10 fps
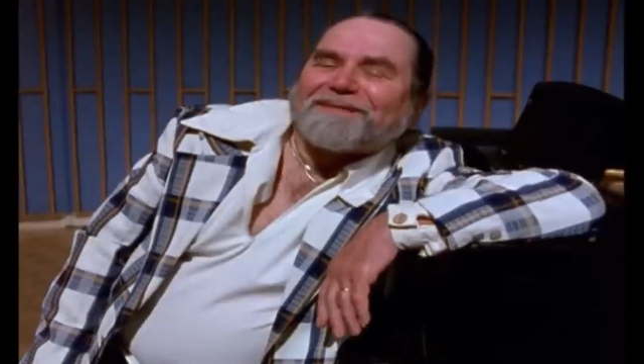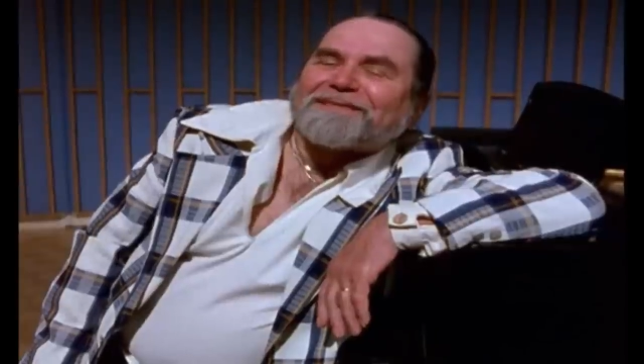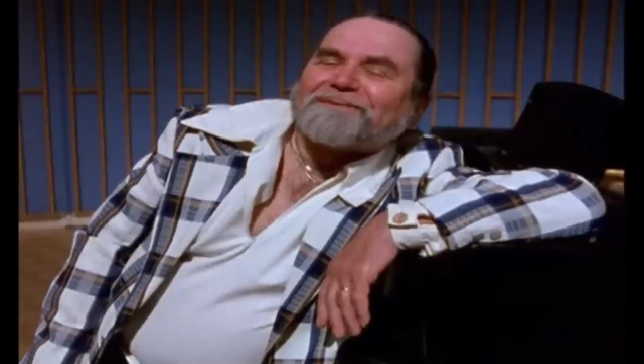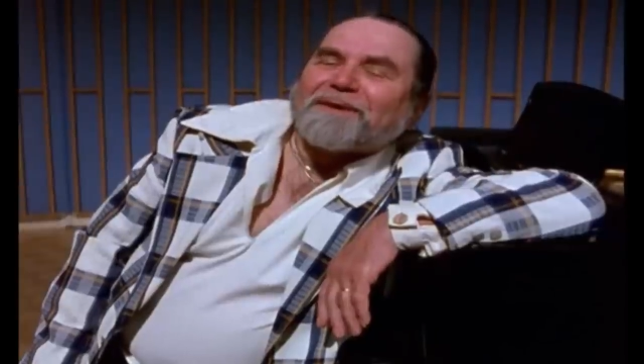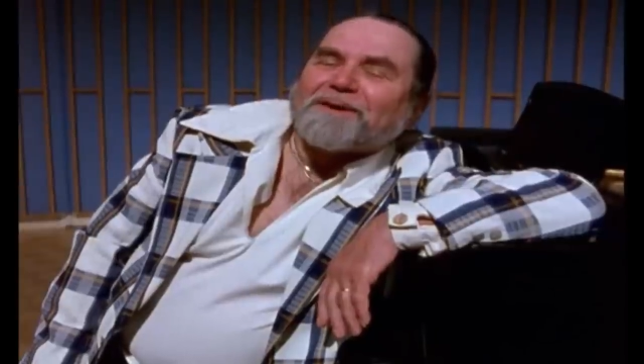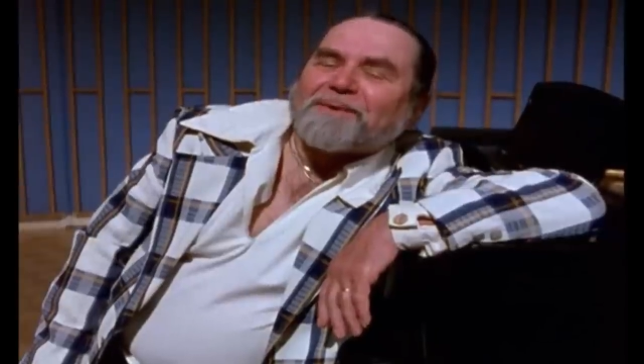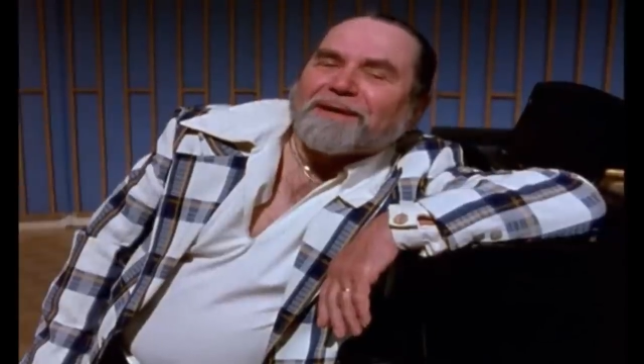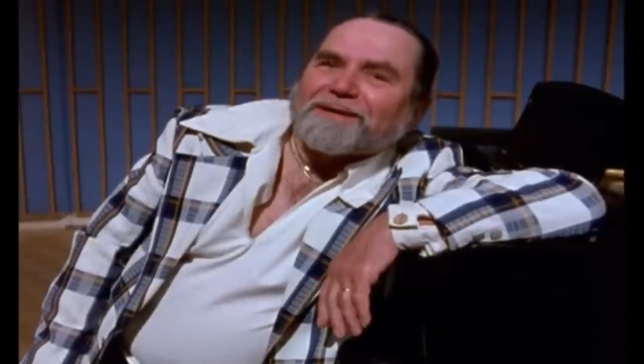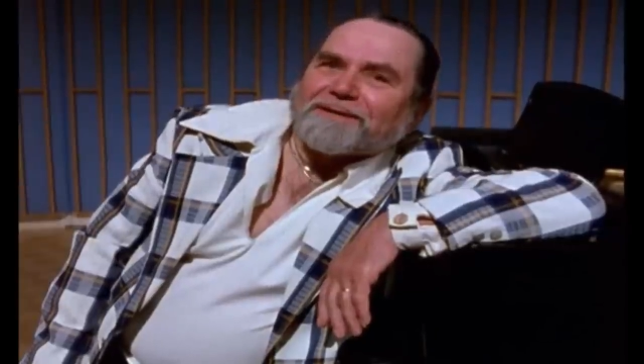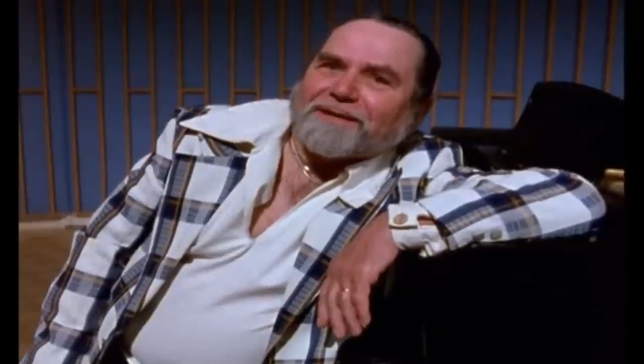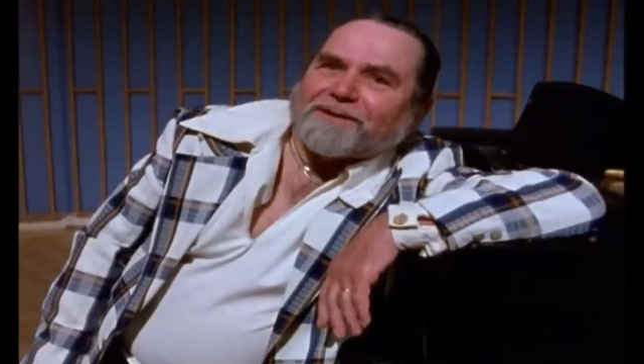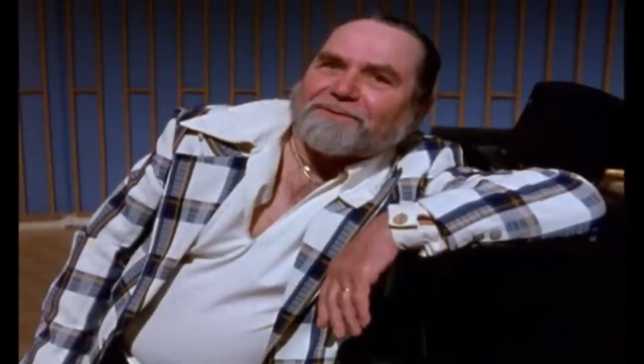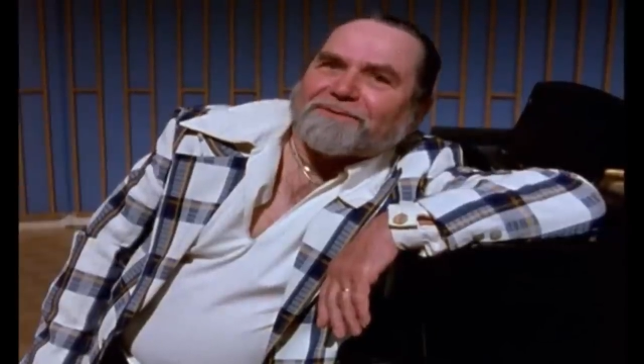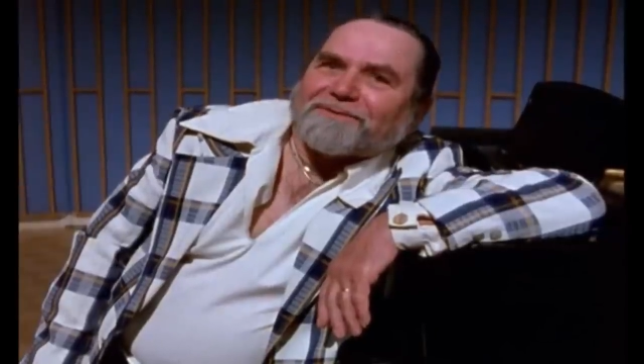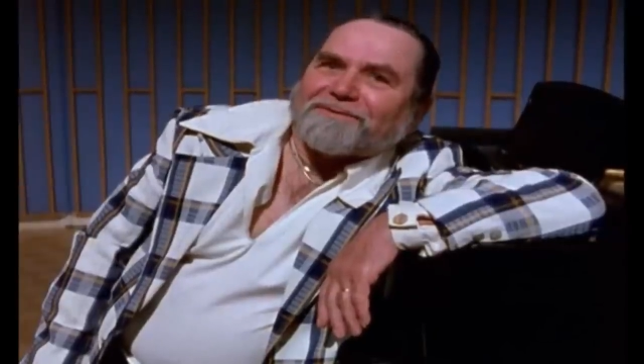This has been going on
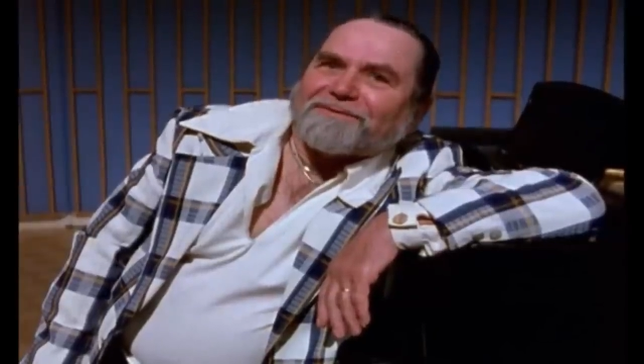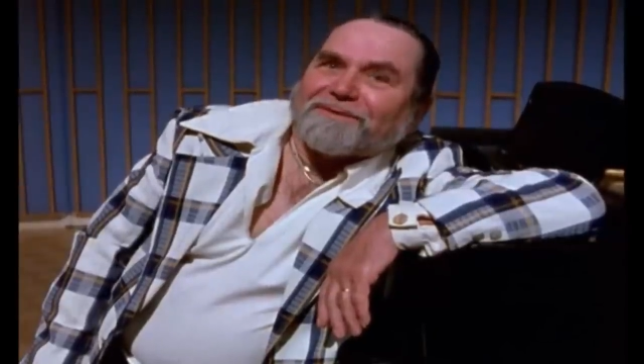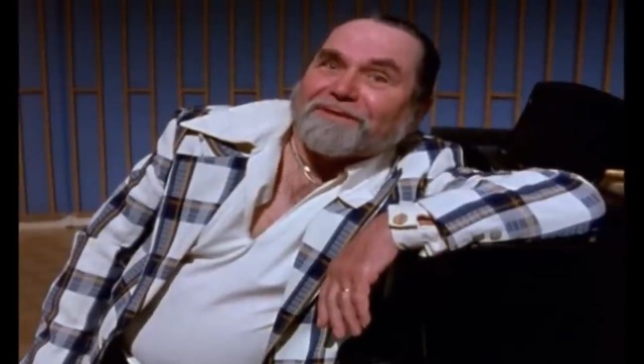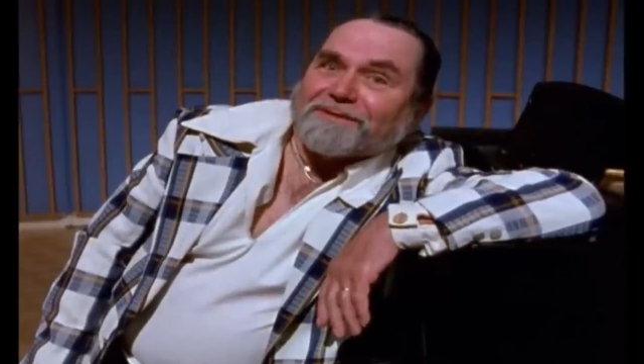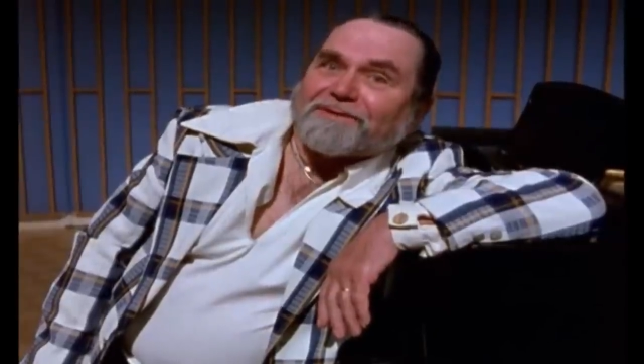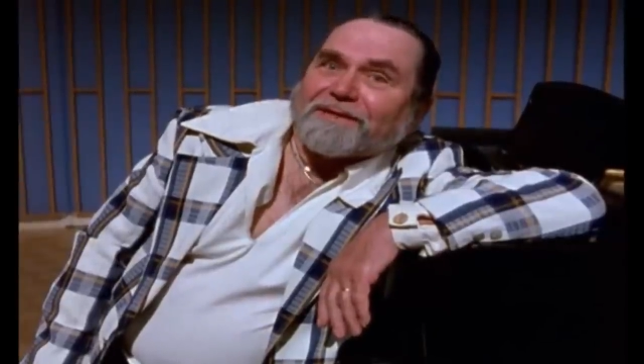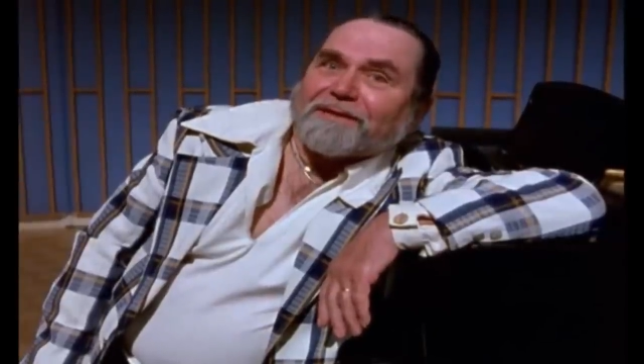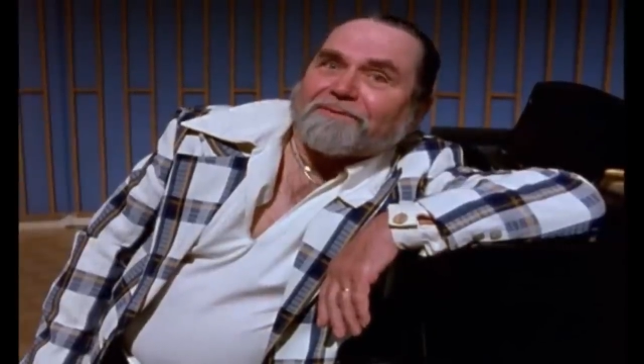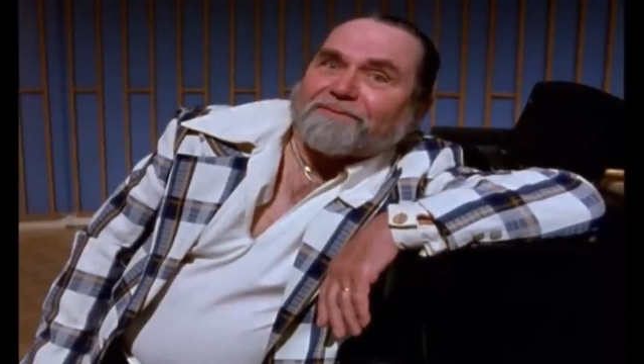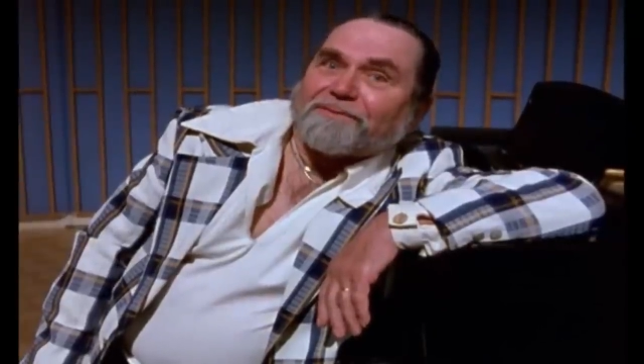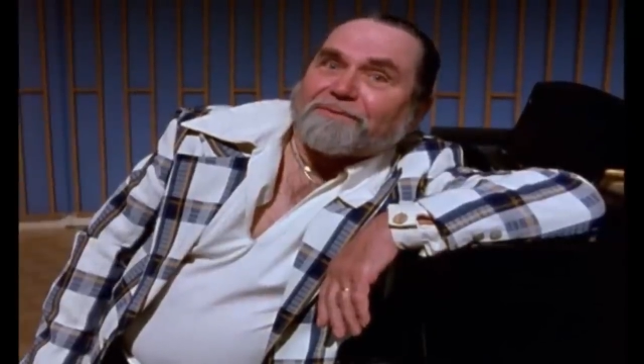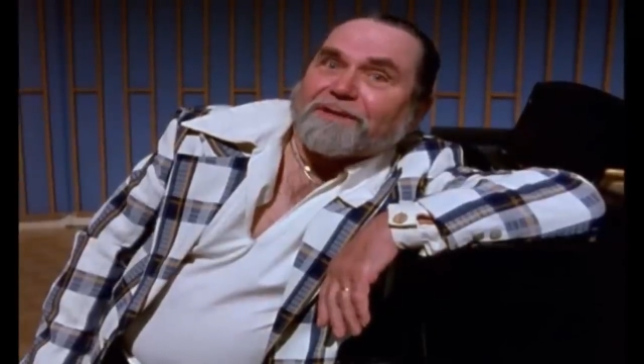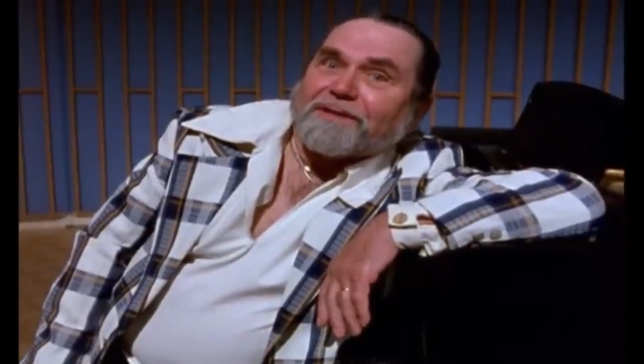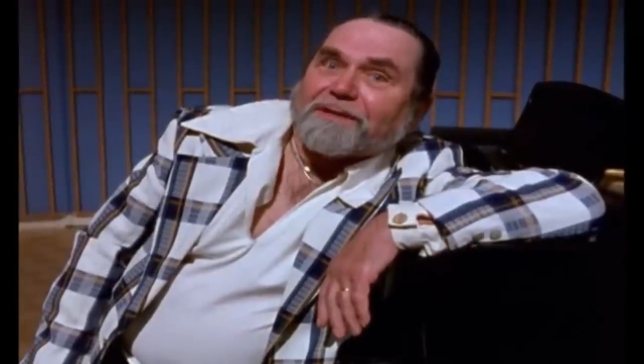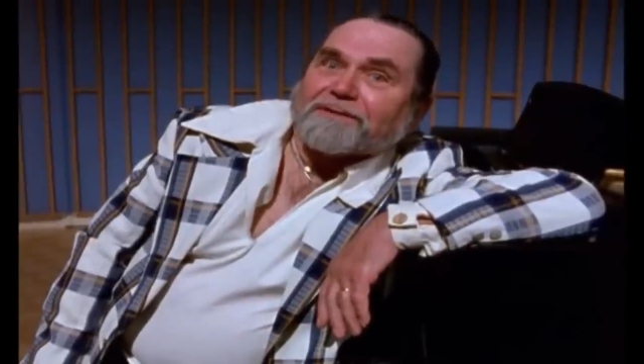now, literally, for
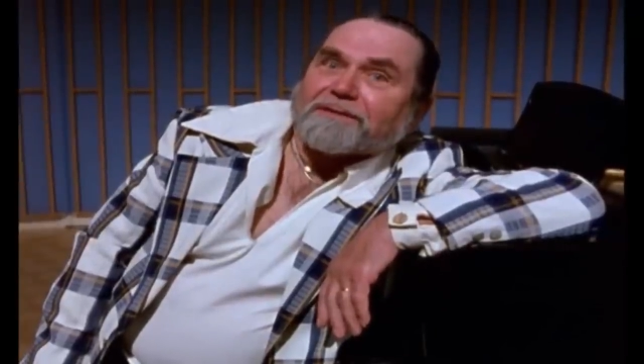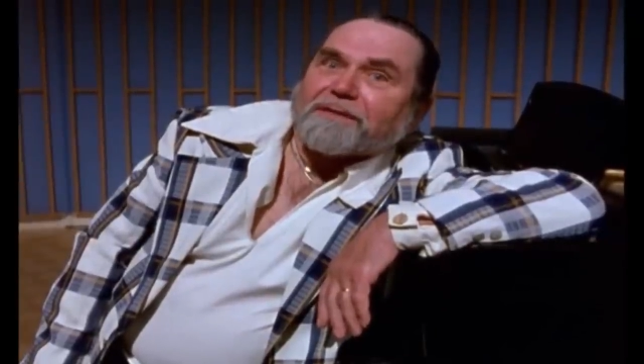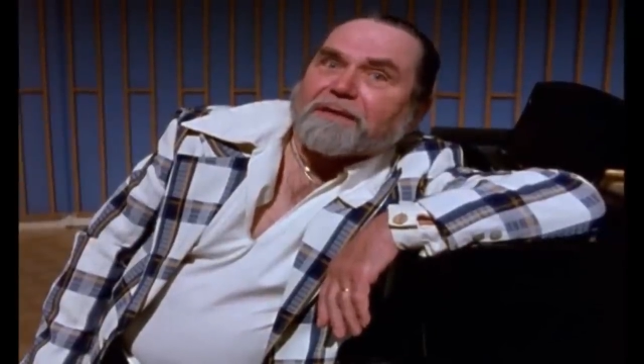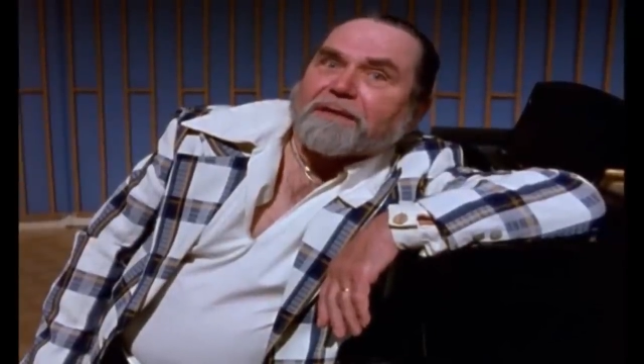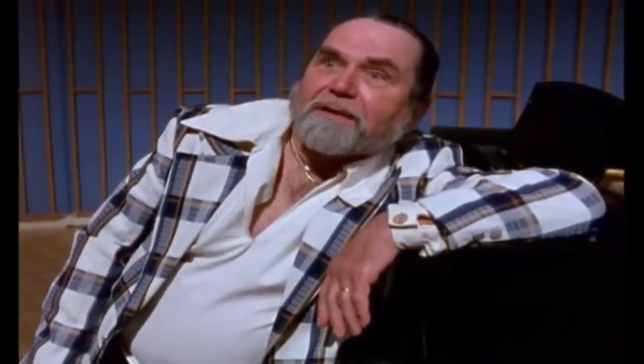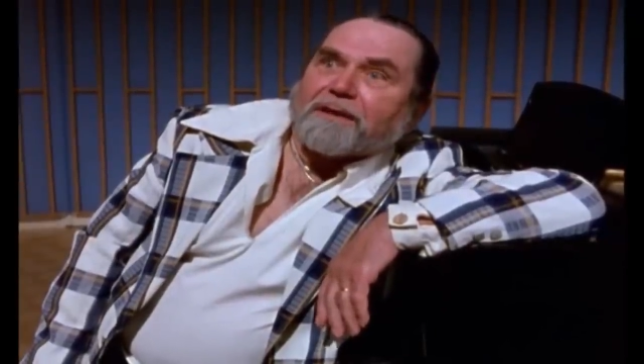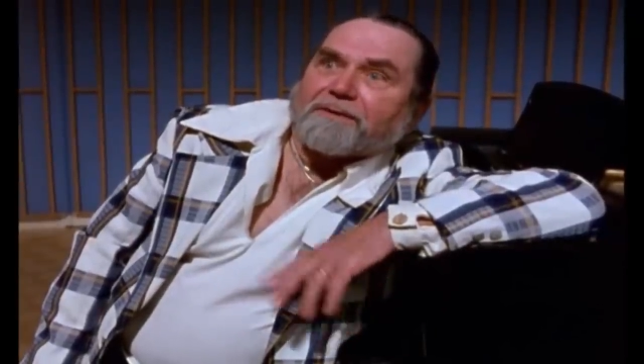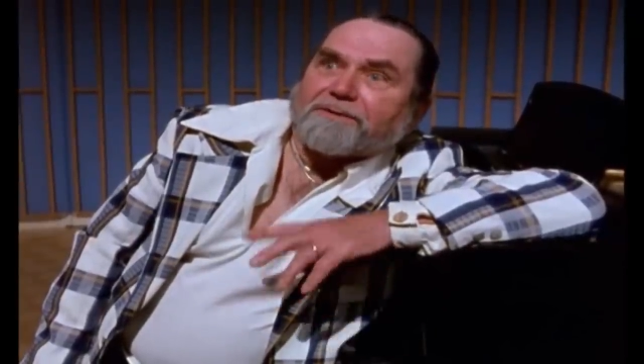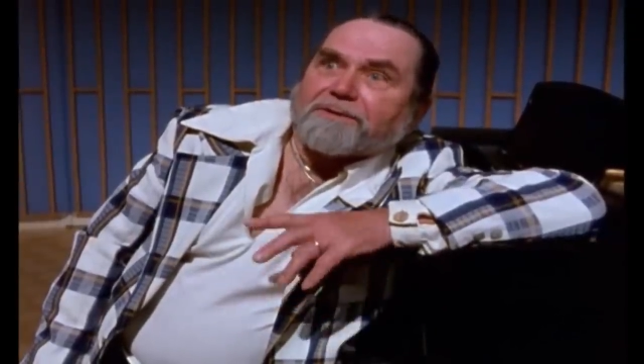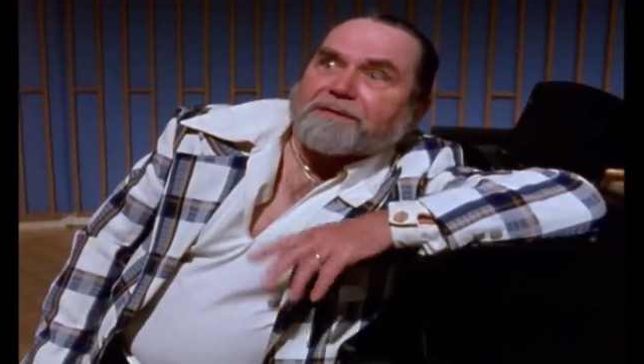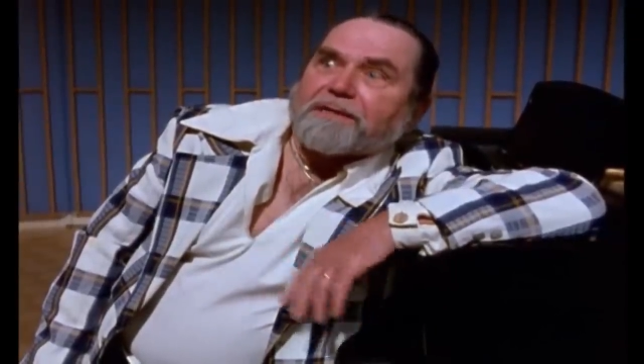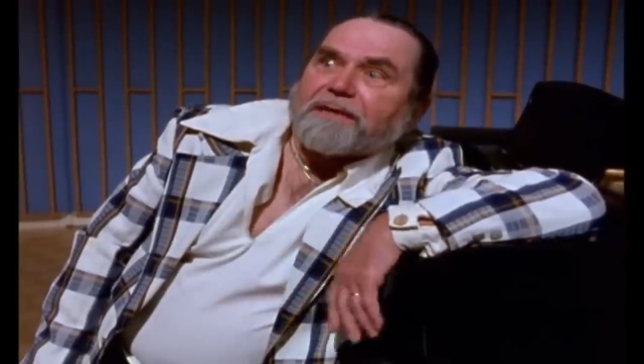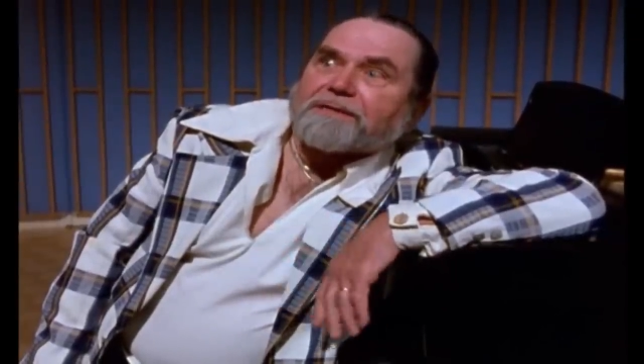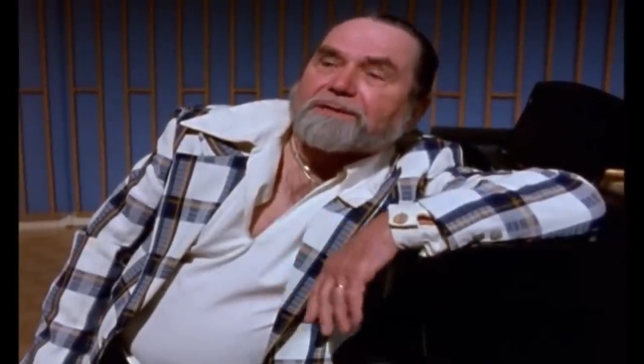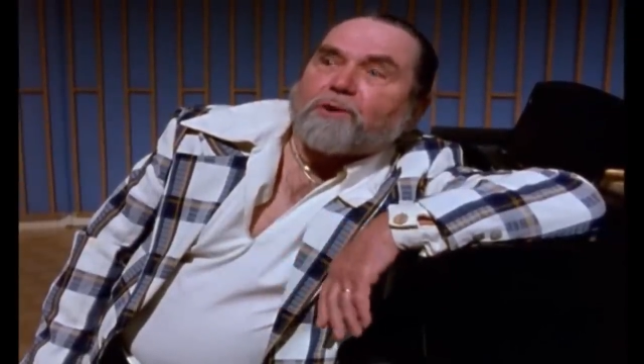three years a Thursday
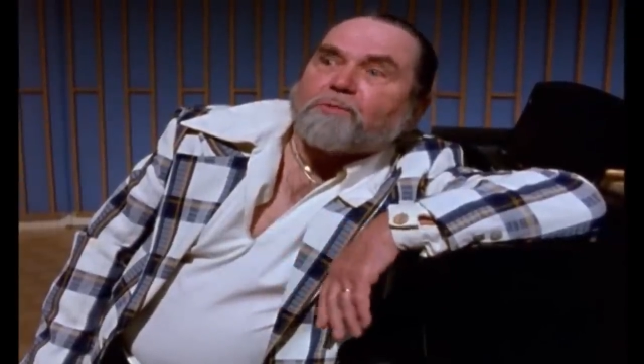night's